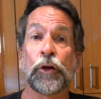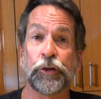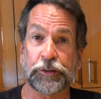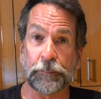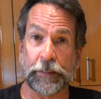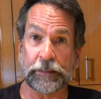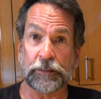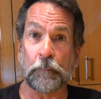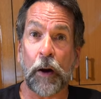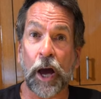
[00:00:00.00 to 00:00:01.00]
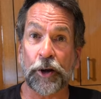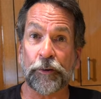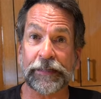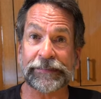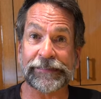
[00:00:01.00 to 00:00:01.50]
You should be
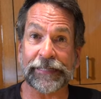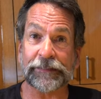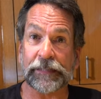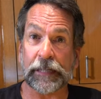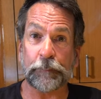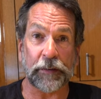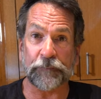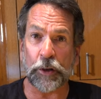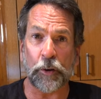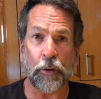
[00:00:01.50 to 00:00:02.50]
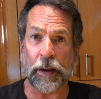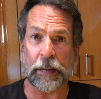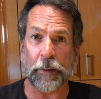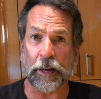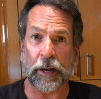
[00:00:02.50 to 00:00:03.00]
monitoring 16, but if you don't know
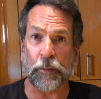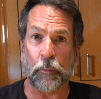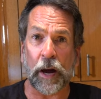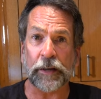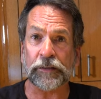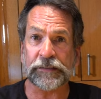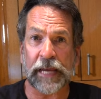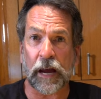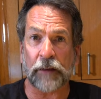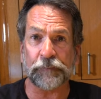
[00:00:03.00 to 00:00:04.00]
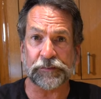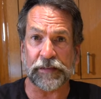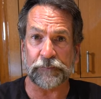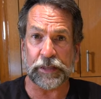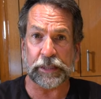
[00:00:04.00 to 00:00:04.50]
anybody on the water, stay off of
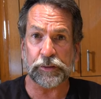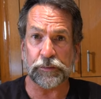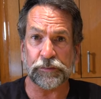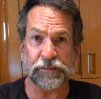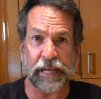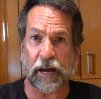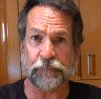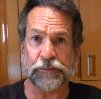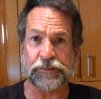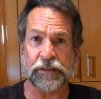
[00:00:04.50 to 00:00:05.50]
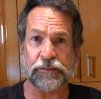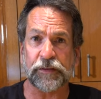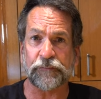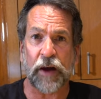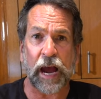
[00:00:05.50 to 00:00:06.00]
72, stay off of
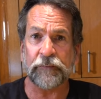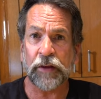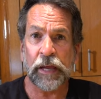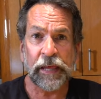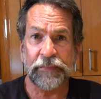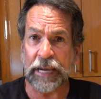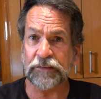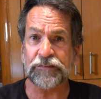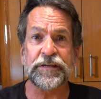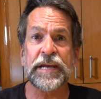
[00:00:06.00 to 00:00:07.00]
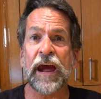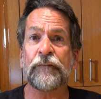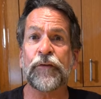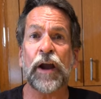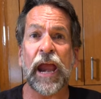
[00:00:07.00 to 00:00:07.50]
65. That is
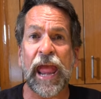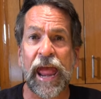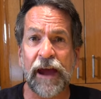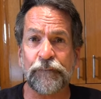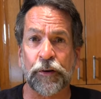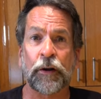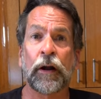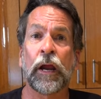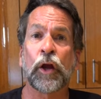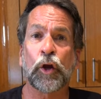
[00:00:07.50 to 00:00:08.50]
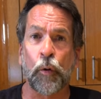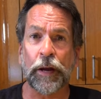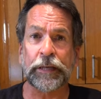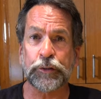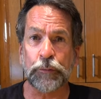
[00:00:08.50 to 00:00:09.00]
never, ever
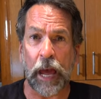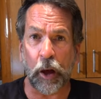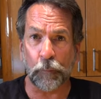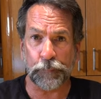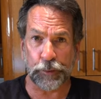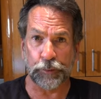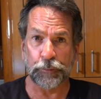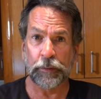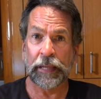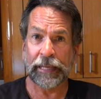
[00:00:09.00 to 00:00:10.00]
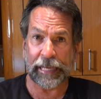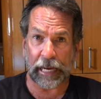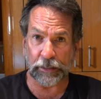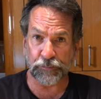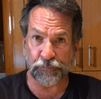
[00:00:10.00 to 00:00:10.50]
going to help you
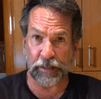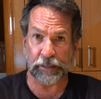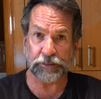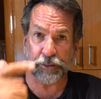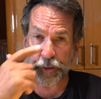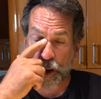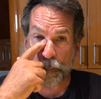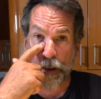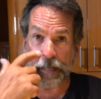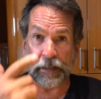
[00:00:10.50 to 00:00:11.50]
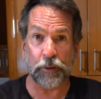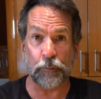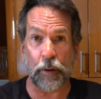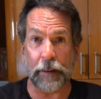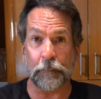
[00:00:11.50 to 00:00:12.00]
catch fish. Nobody in their
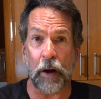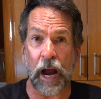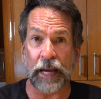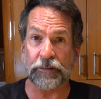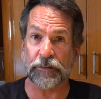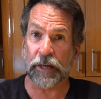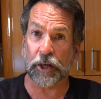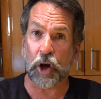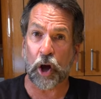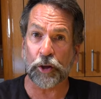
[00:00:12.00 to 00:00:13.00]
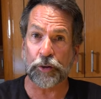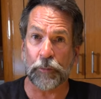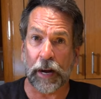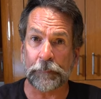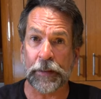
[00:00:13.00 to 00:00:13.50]
right mind is going to call
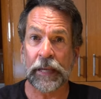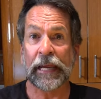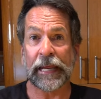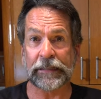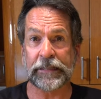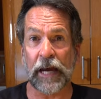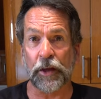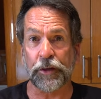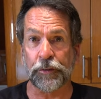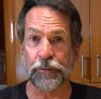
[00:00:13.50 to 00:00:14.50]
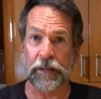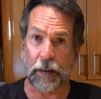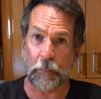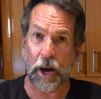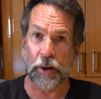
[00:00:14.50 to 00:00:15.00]
you up and tell you to
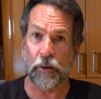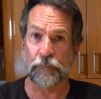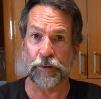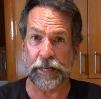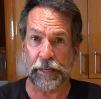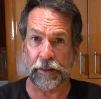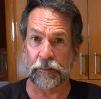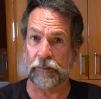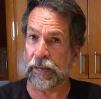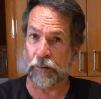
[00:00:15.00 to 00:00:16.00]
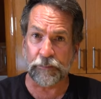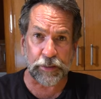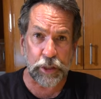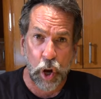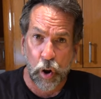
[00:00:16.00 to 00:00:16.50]
come on over here. They don't
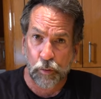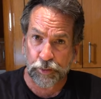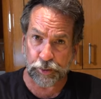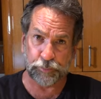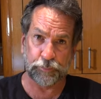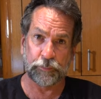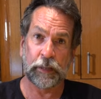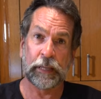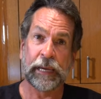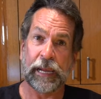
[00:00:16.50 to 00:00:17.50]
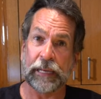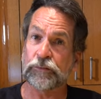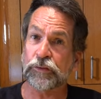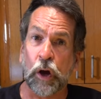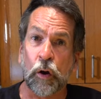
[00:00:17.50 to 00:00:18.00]
even know you.
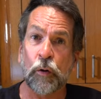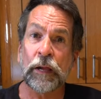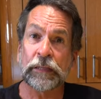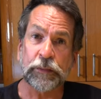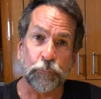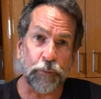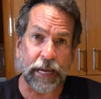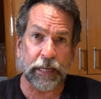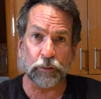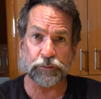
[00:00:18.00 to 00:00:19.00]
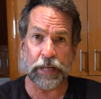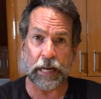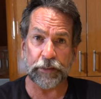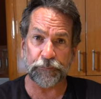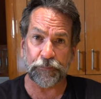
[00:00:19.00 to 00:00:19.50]
And so the radio's
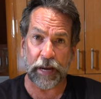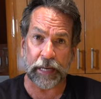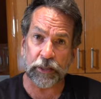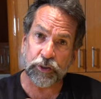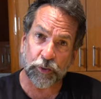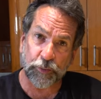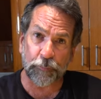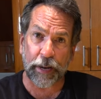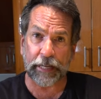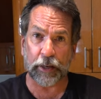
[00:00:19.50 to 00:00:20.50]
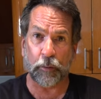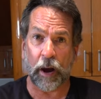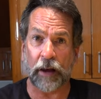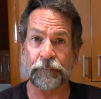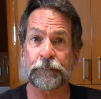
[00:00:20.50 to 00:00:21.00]
not your friend. Turn the radio
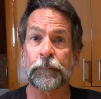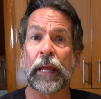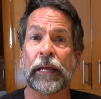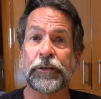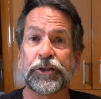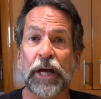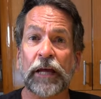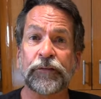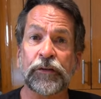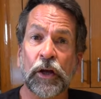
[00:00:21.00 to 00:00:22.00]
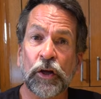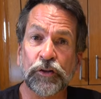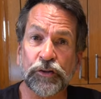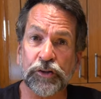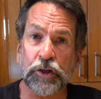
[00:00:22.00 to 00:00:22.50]
off and just
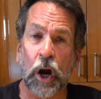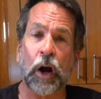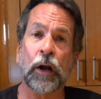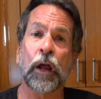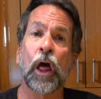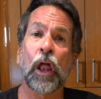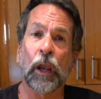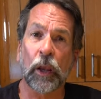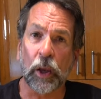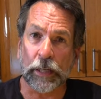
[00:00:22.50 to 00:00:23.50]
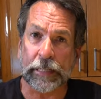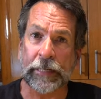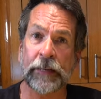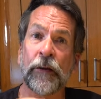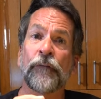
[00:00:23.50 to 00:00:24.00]
start
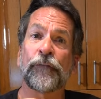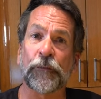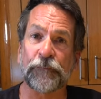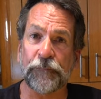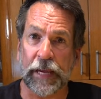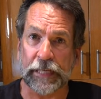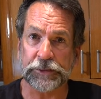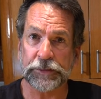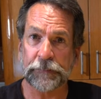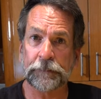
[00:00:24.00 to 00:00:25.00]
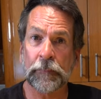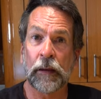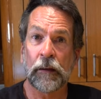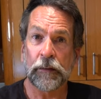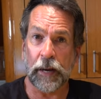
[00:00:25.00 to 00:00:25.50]
looking for fish.
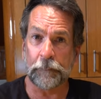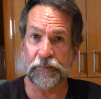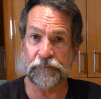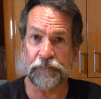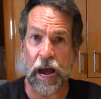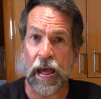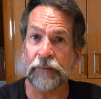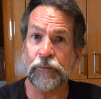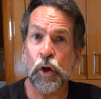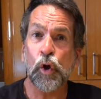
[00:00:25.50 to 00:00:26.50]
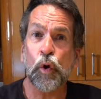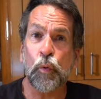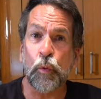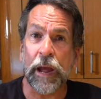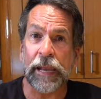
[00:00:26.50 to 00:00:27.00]
Number five,
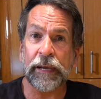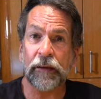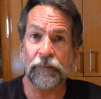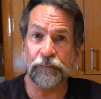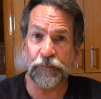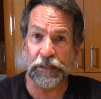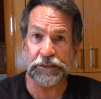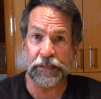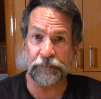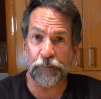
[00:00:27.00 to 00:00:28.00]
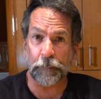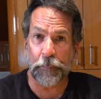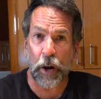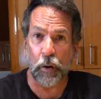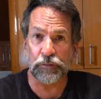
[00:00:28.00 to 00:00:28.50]
quit fishing for
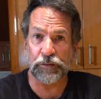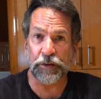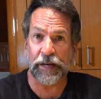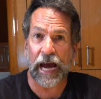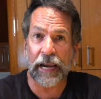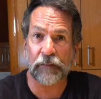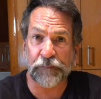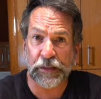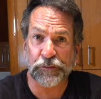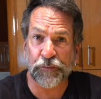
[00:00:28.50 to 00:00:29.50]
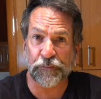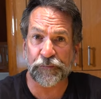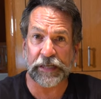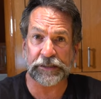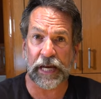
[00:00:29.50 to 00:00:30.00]
boats. You gotta fish for
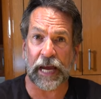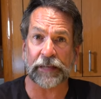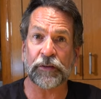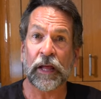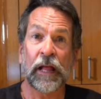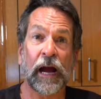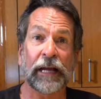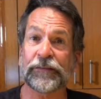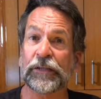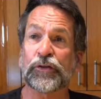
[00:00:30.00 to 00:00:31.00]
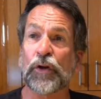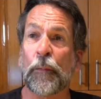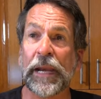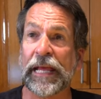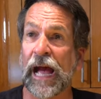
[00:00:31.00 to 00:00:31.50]
fish, guys. I see
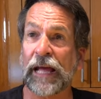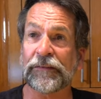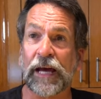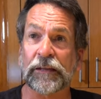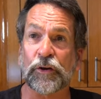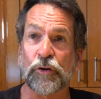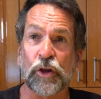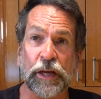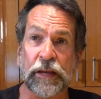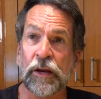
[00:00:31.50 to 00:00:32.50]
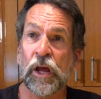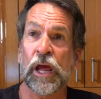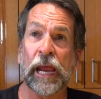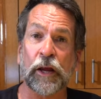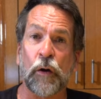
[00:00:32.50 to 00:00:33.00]
so many guys out there looking
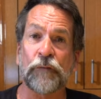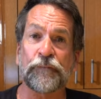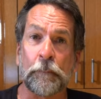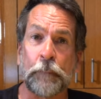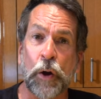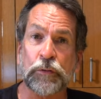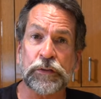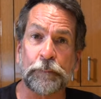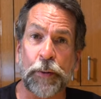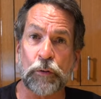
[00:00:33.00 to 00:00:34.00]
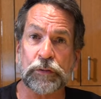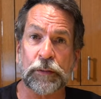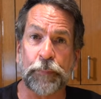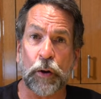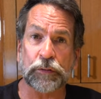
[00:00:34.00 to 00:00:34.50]
and going from boat to boat
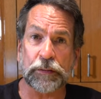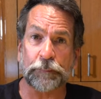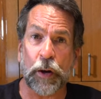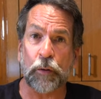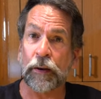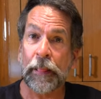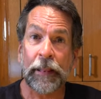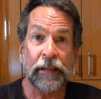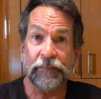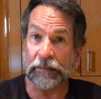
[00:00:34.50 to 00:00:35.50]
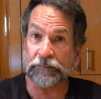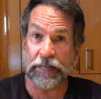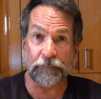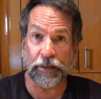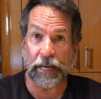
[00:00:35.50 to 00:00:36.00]
to boat to boat. That's
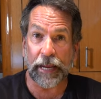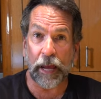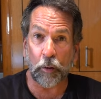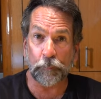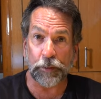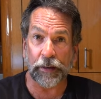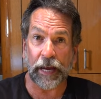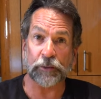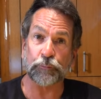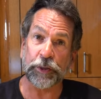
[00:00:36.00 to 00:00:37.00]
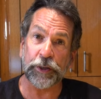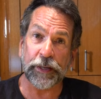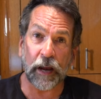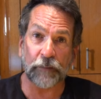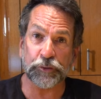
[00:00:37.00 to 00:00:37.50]
never going to help you guys. When you
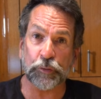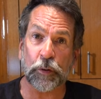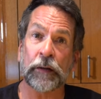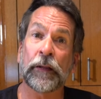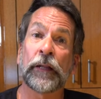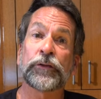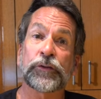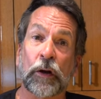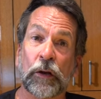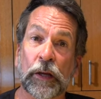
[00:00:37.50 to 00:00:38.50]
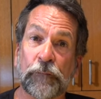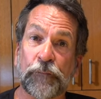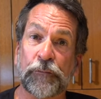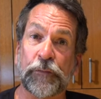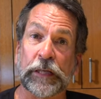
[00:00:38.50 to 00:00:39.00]
get offshore, start looking
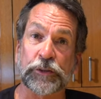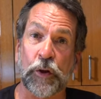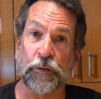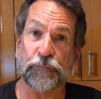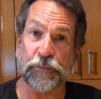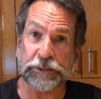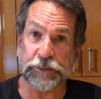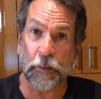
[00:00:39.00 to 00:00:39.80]
for fish. Go to Fish